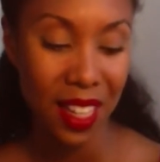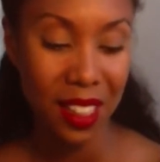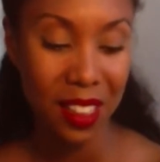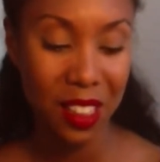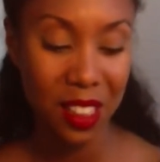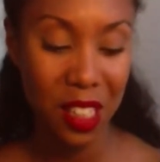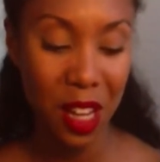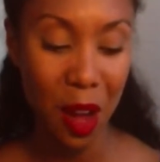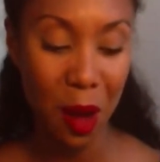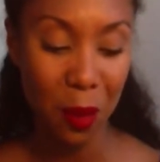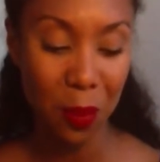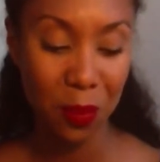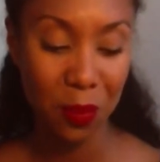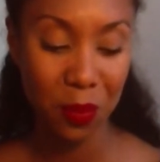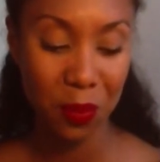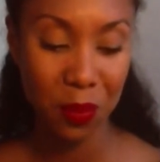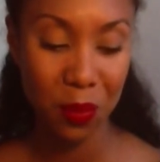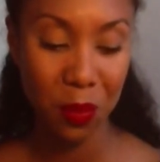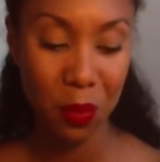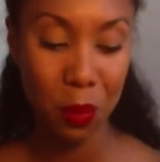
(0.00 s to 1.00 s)
So
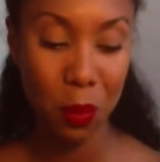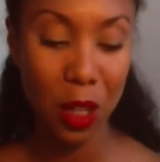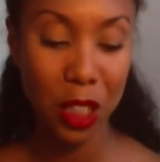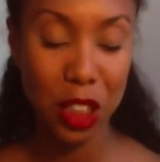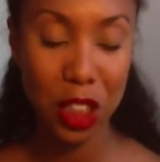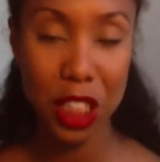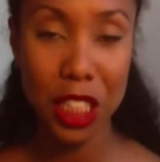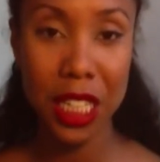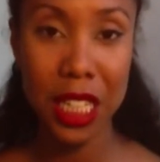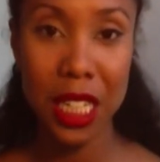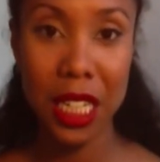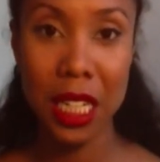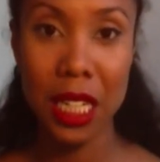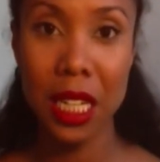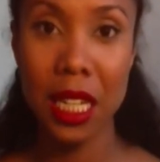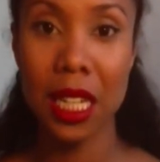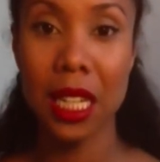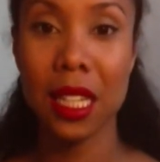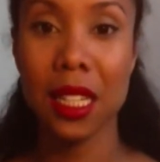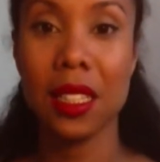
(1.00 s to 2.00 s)
what you
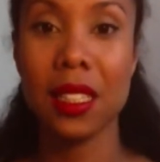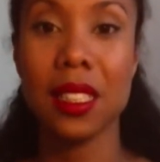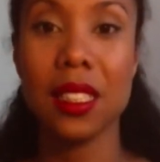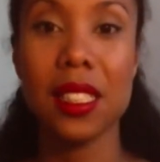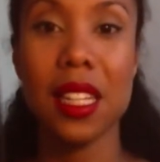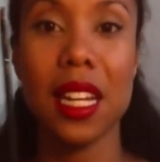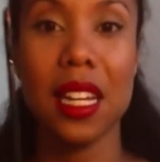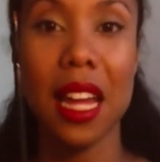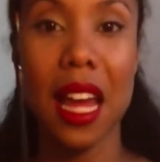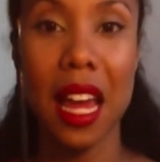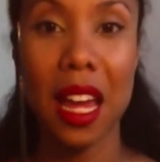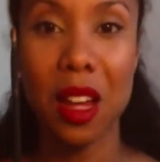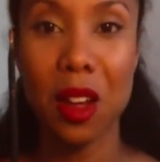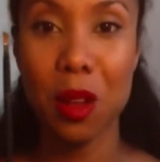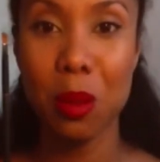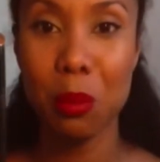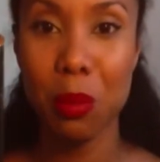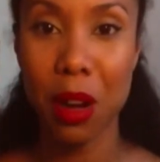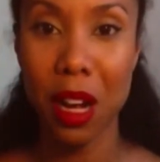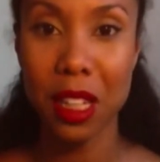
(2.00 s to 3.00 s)
need is an
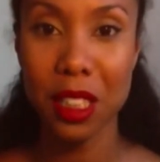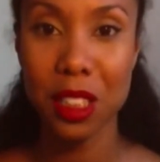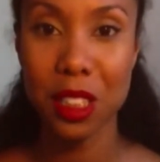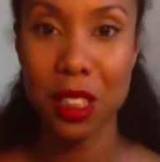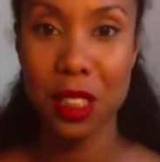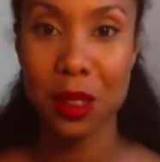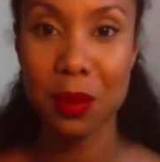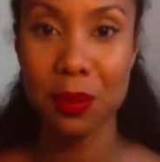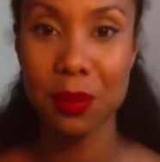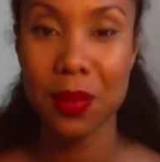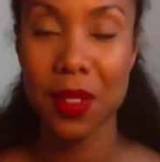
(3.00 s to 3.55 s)
angled brush.